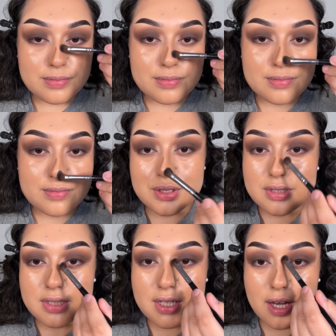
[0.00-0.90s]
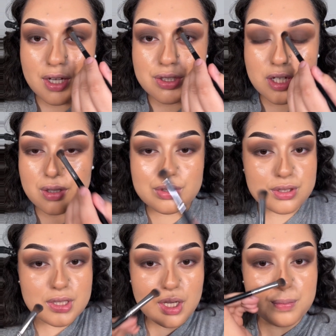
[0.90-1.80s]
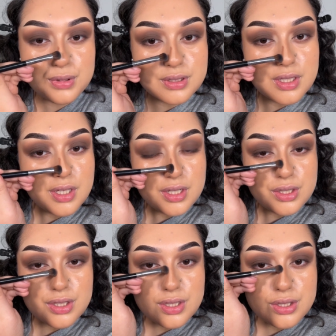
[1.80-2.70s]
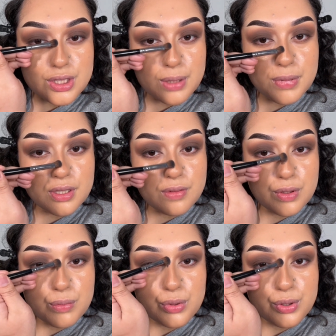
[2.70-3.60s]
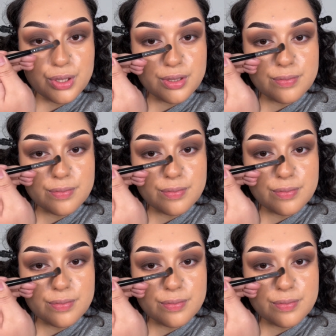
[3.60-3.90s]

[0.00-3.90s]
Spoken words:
You can see that eyeshadow just helps shape it even more.